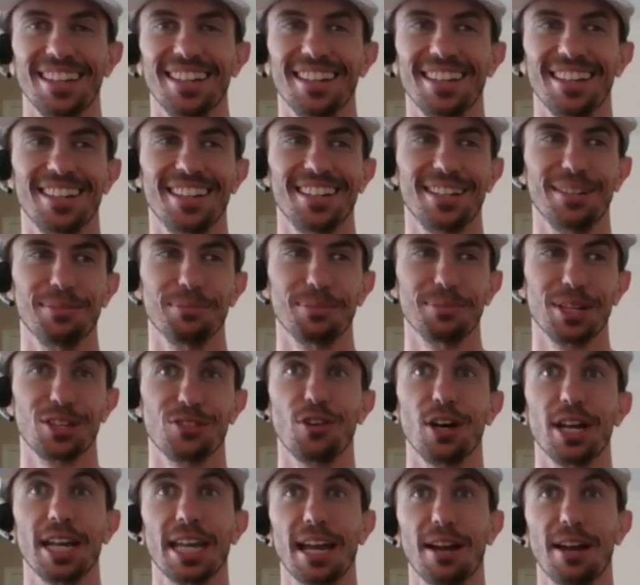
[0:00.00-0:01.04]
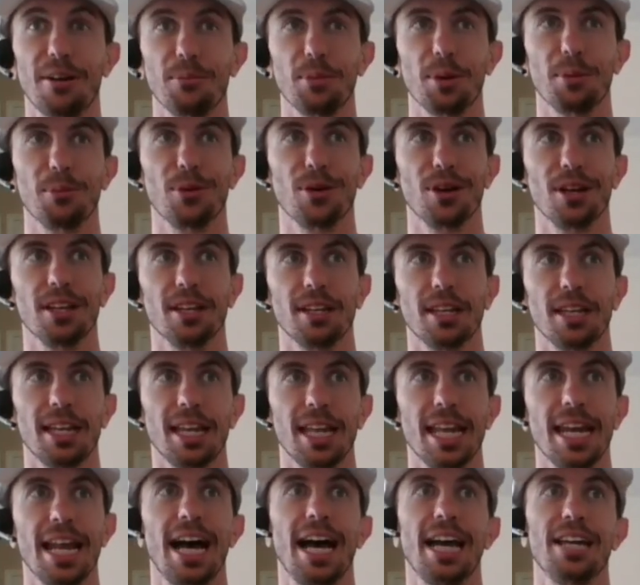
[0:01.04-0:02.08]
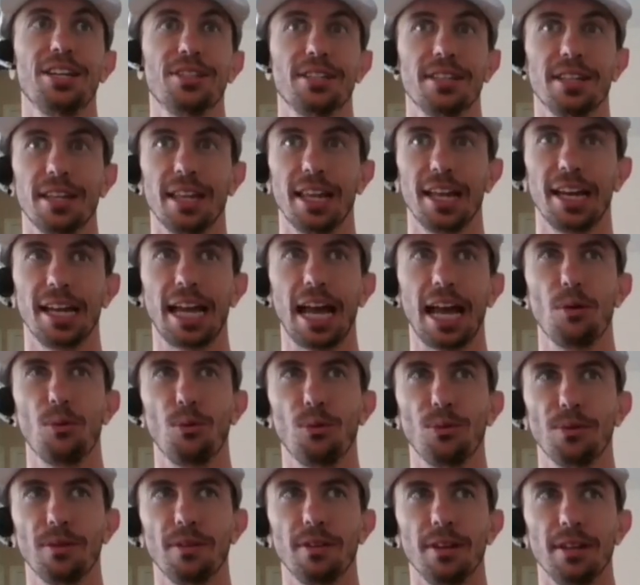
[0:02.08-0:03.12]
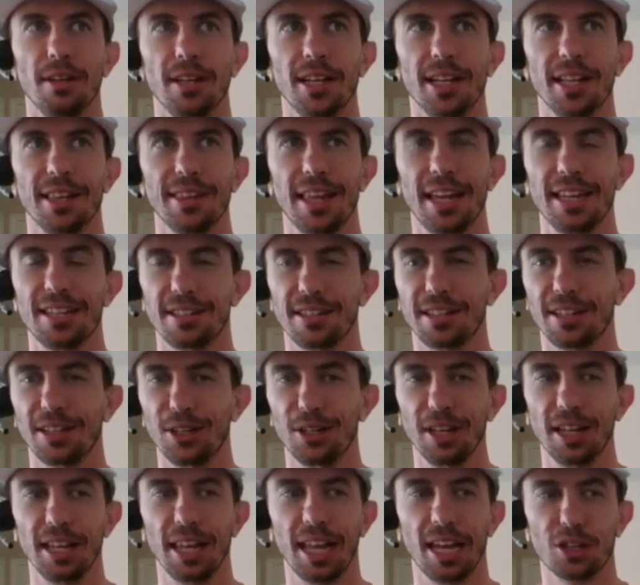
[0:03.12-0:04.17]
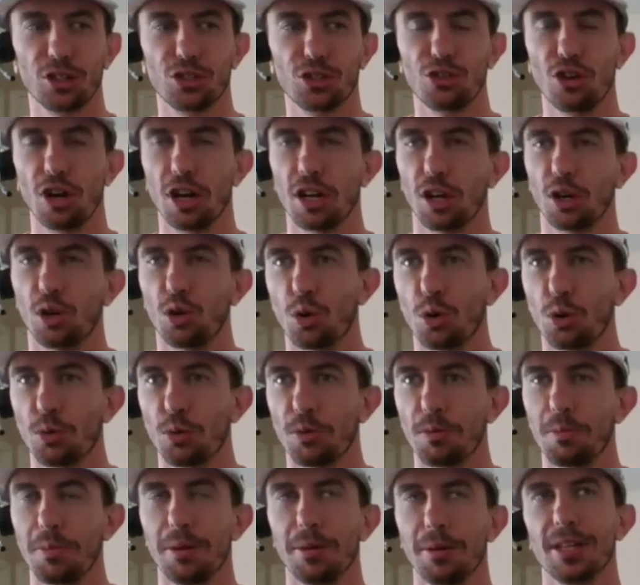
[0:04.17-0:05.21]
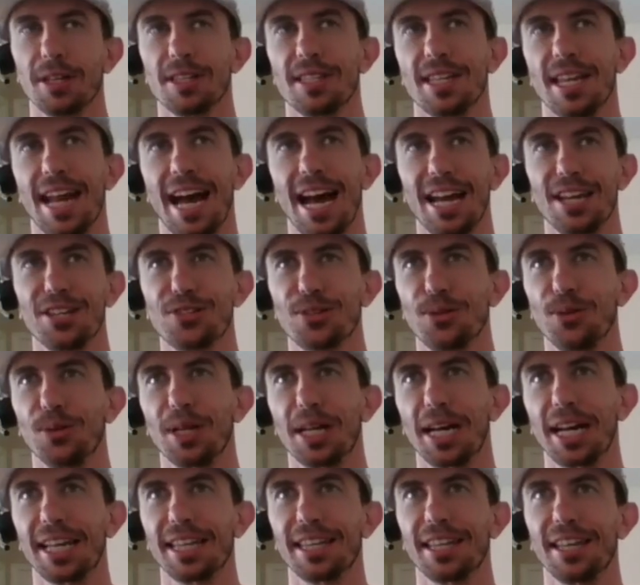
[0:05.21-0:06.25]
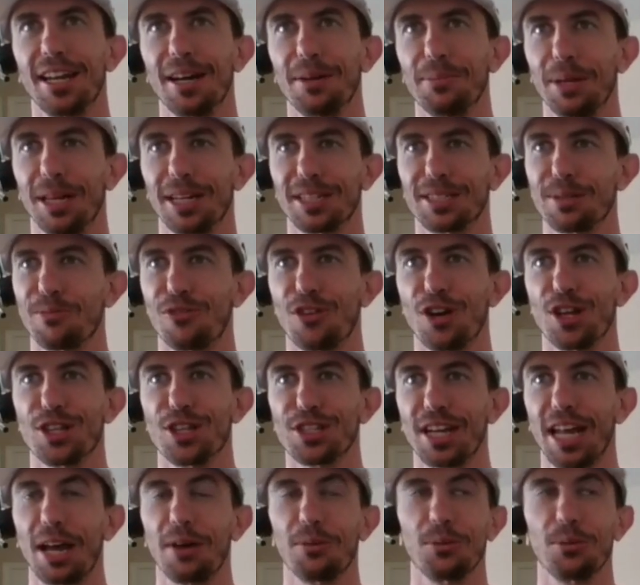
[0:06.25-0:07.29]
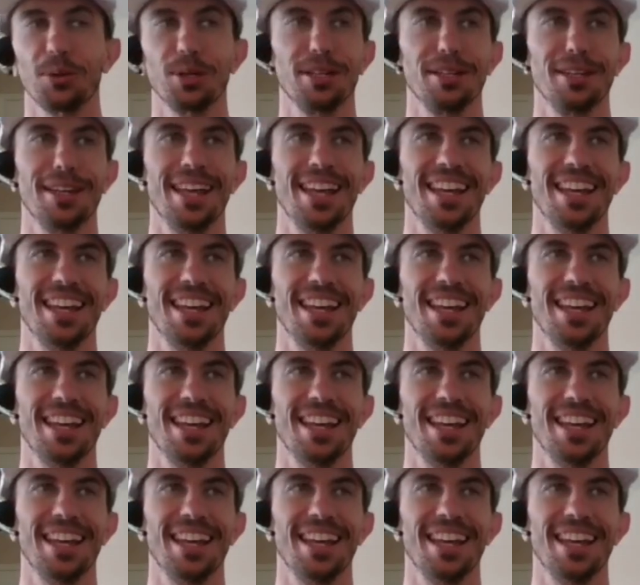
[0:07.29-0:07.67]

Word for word: Um, it's funny. I remember in, in high, like I, that clearly like struck a chord with me because in high school I ended up like some friends and I would